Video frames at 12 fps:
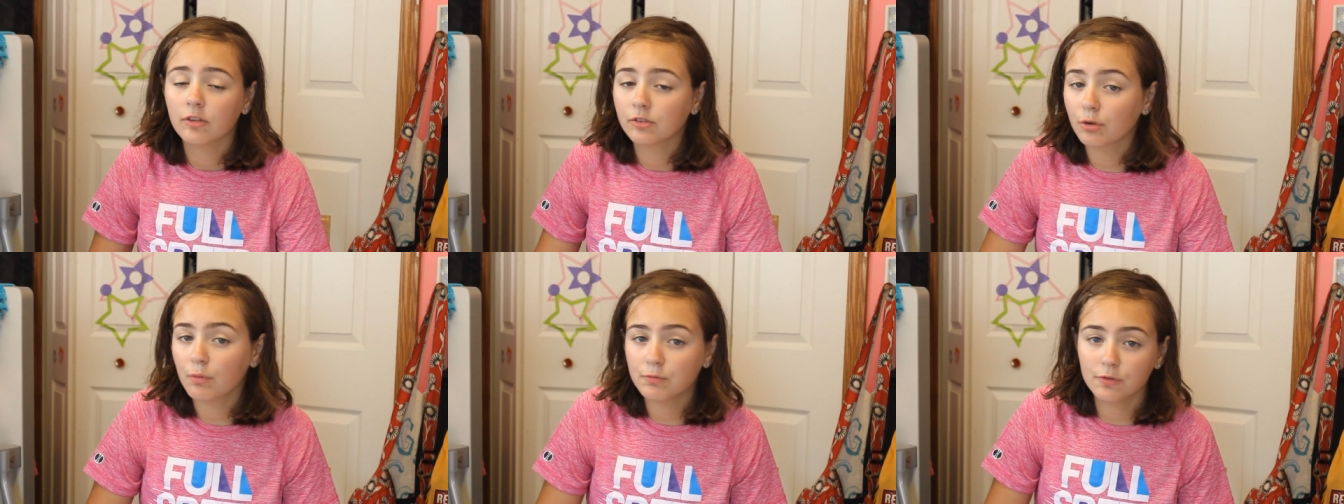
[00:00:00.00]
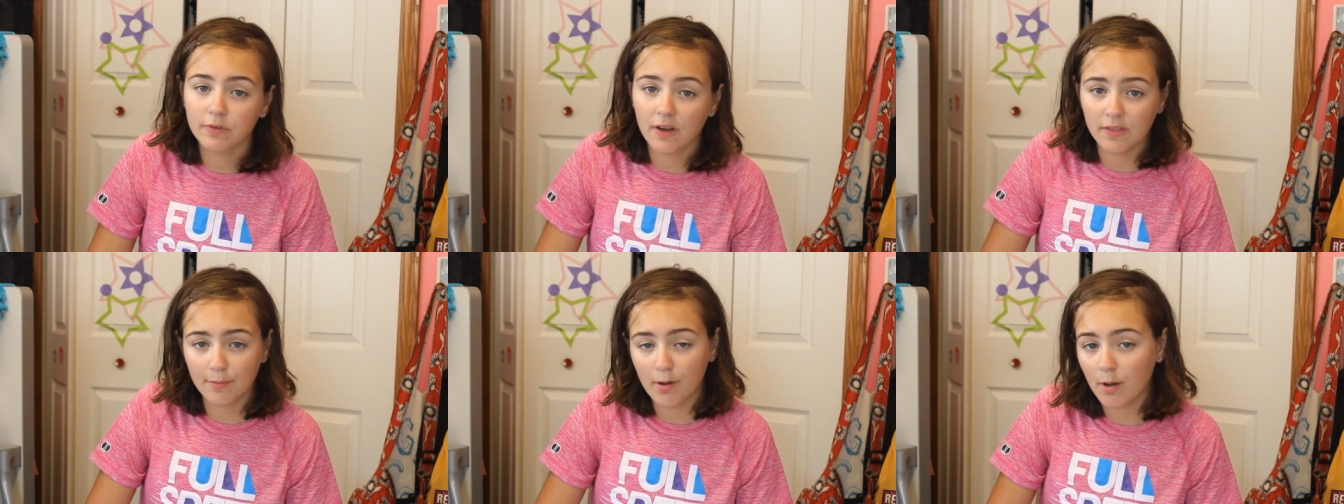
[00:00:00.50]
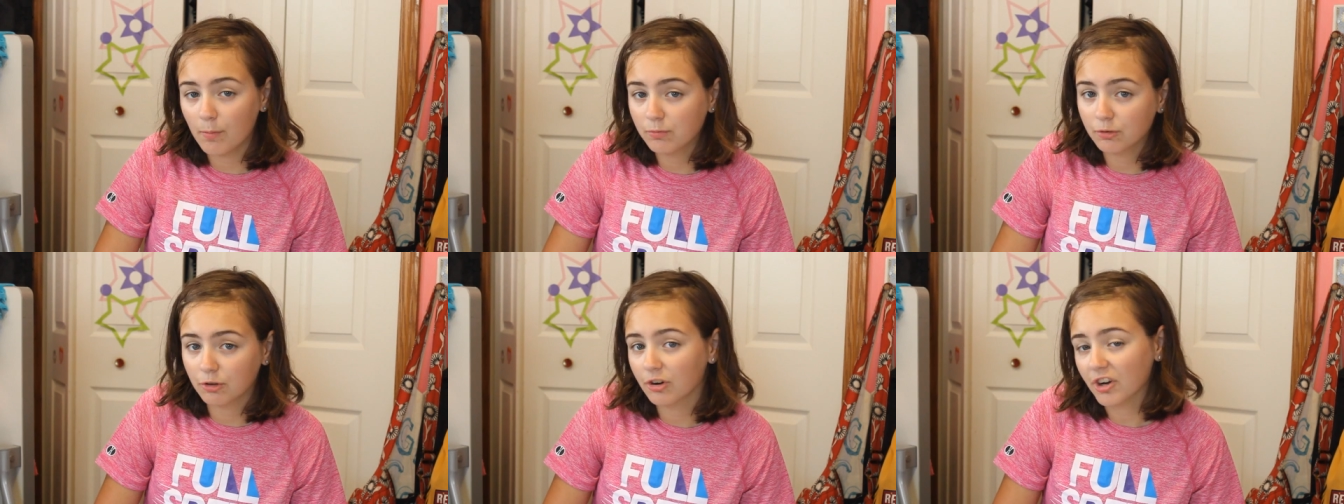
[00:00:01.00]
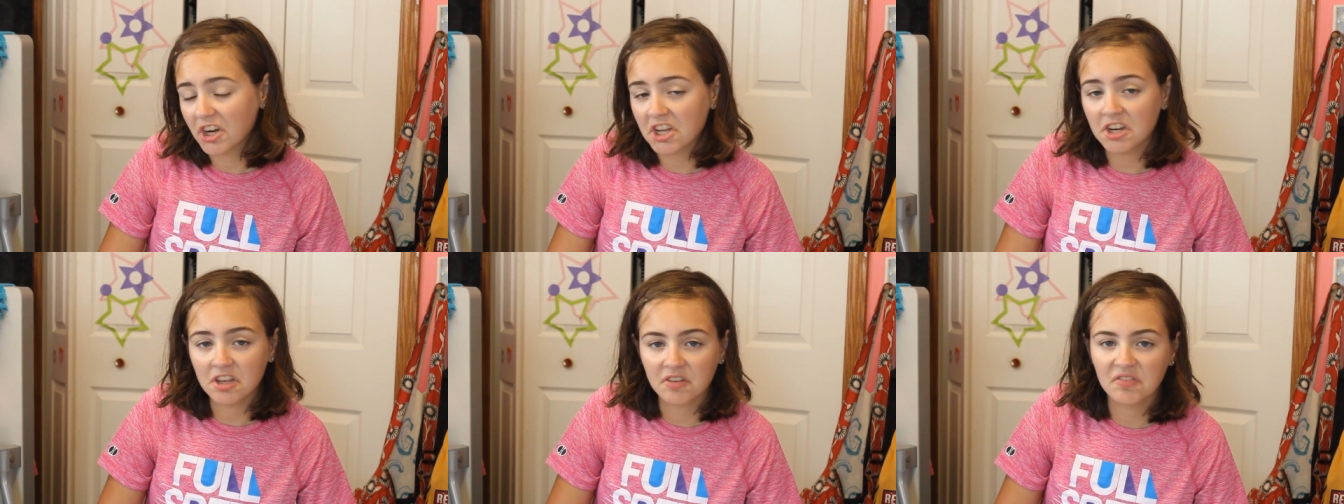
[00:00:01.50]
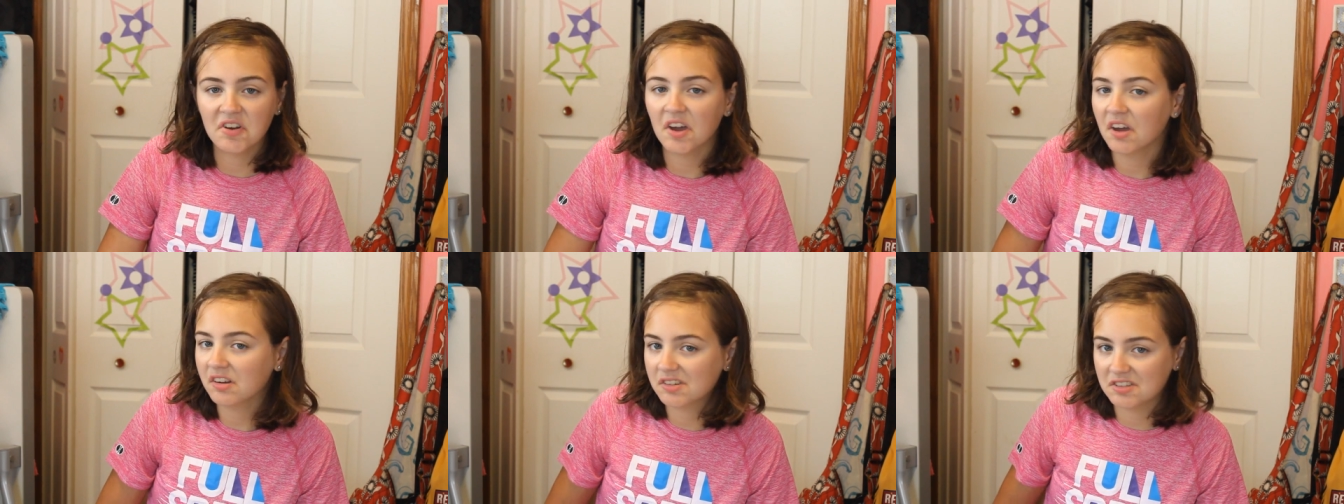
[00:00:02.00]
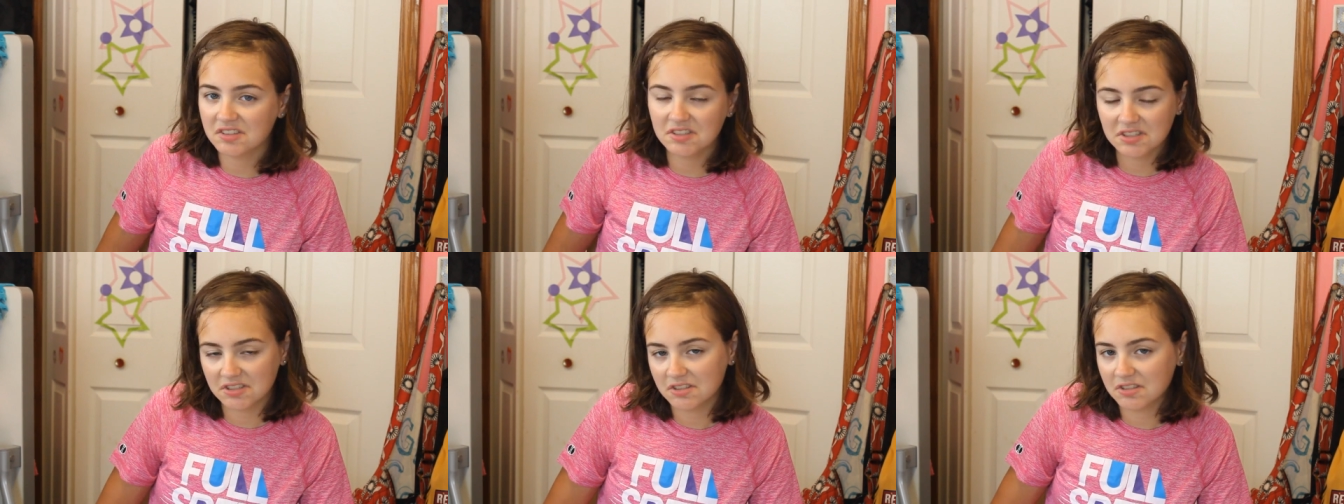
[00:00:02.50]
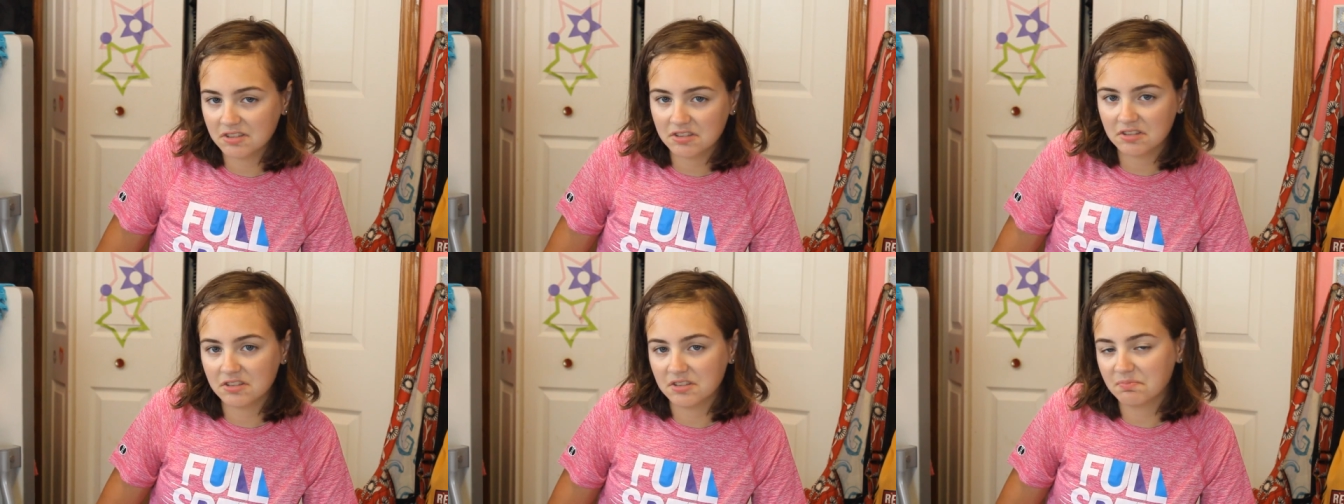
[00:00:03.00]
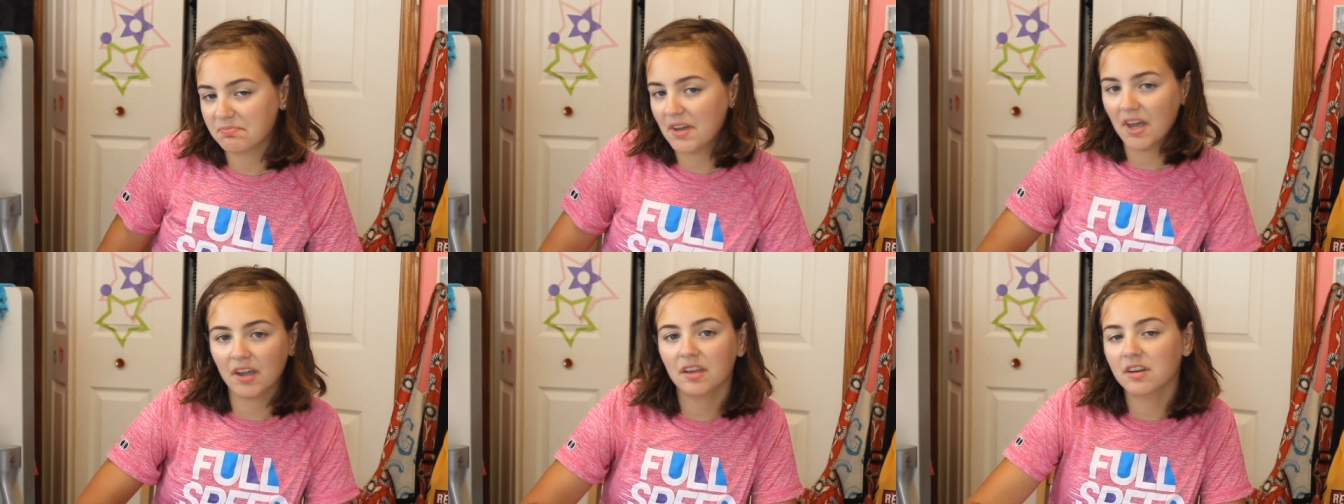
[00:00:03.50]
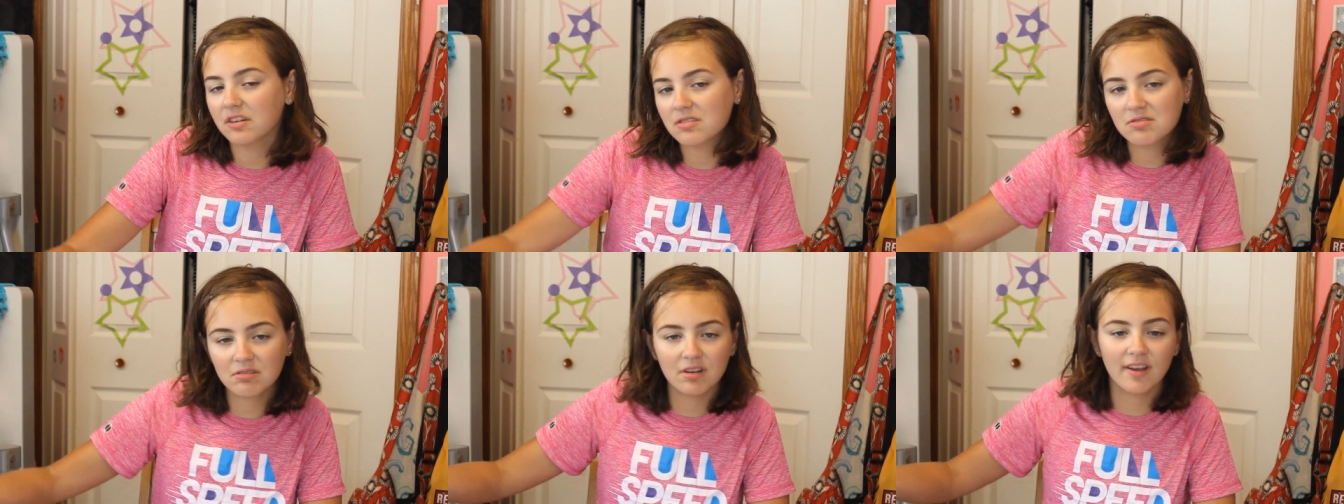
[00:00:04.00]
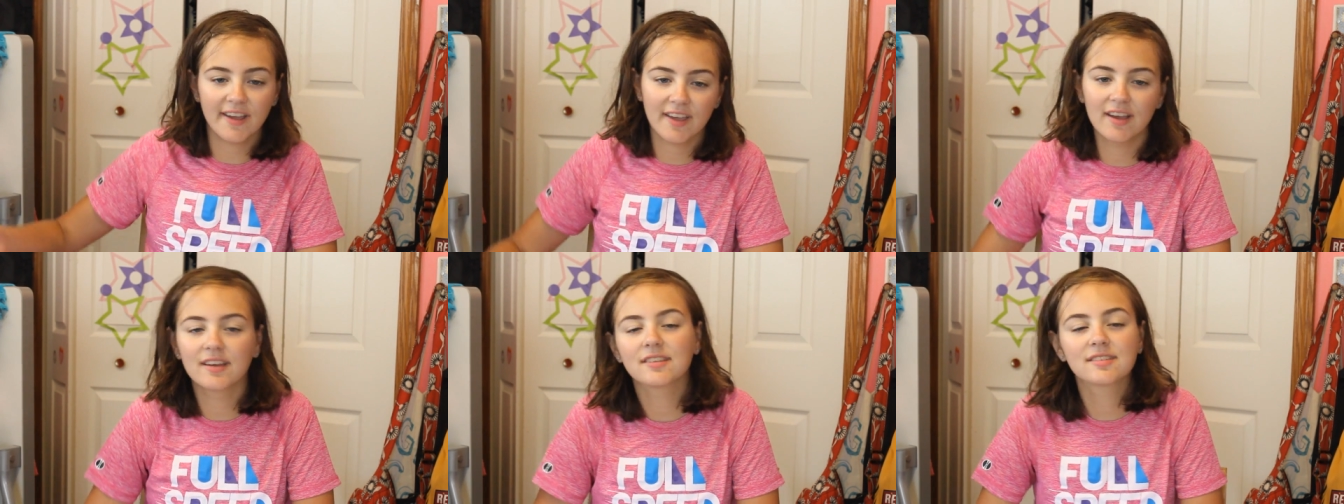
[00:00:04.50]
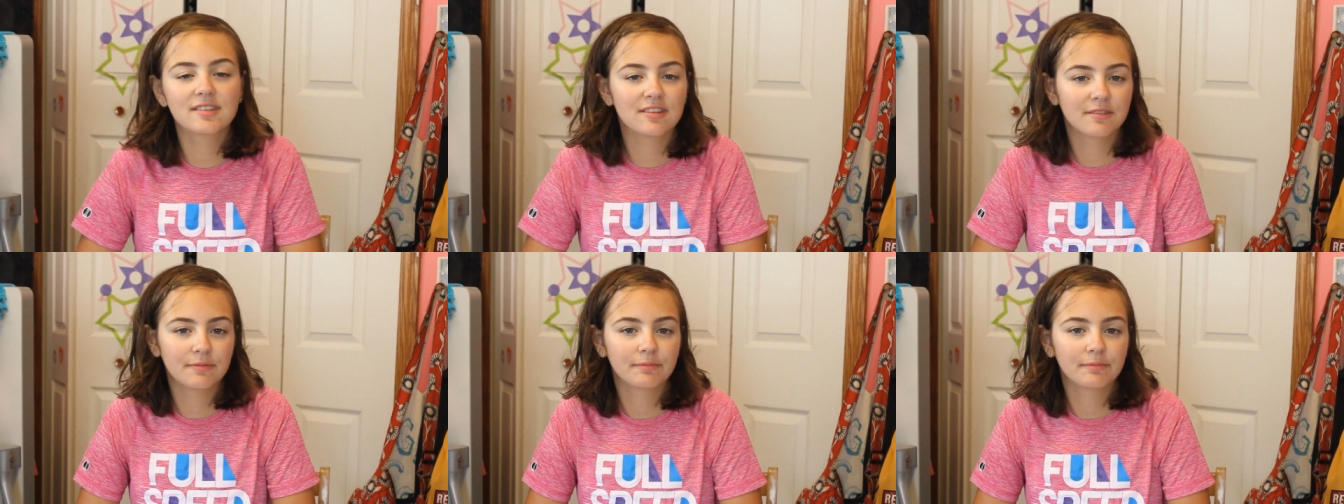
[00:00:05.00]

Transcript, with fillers: So if you find them helpful, great. If not, just sit back and enjoy, I guess.